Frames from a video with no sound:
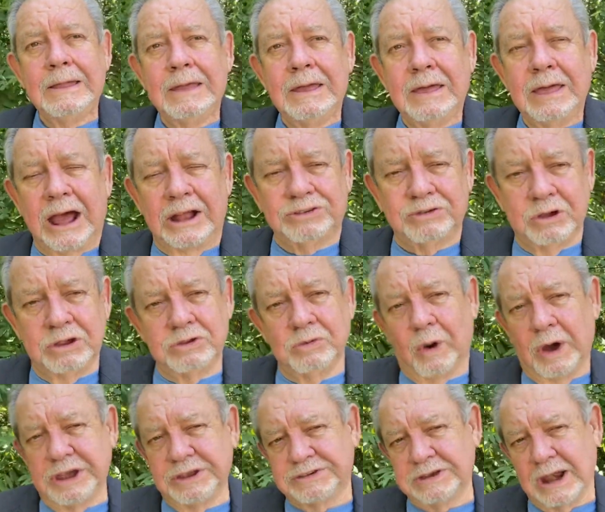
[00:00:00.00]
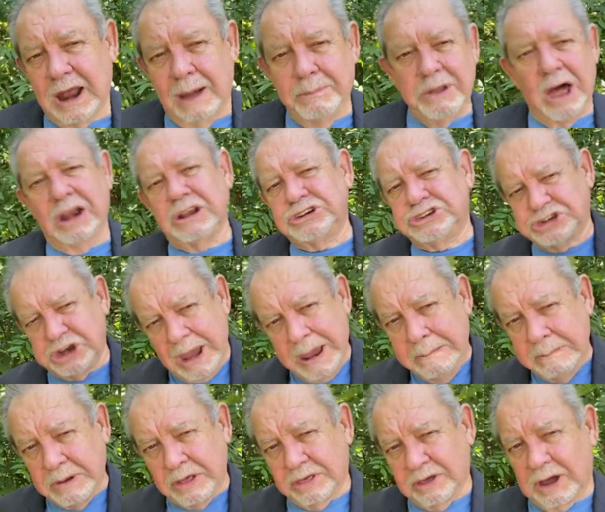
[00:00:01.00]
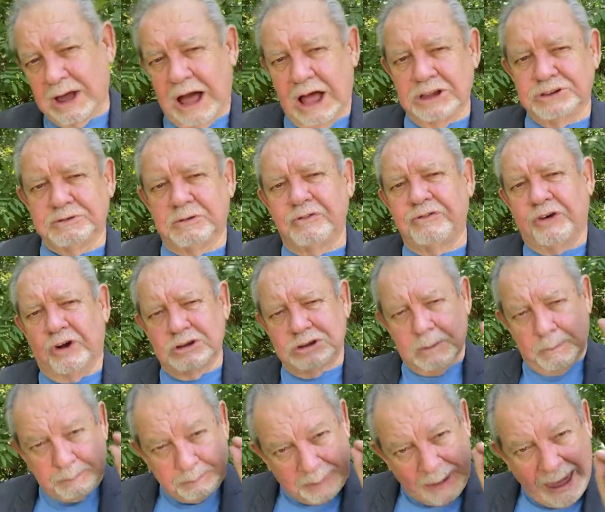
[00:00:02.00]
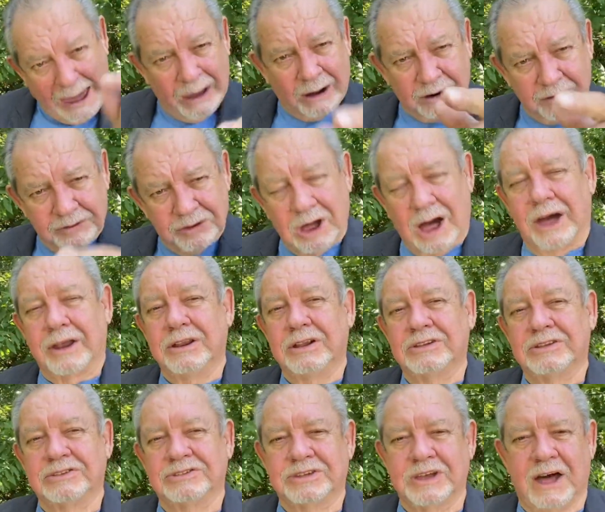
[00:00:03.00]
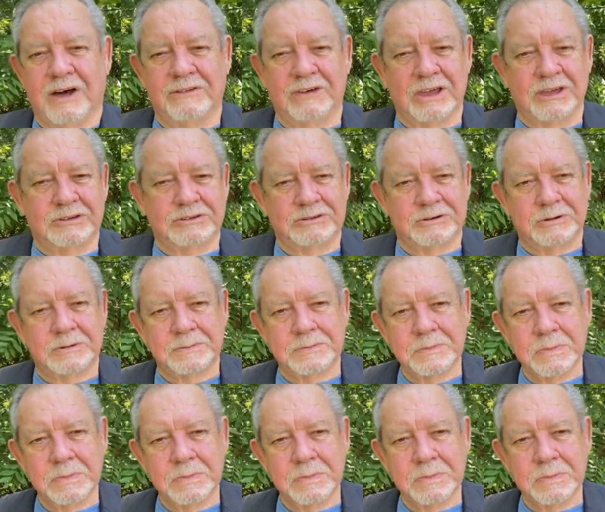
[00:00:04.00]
That's the reason why he said, I'm not ashamed of the gospel, for it's the power of God unto salvation.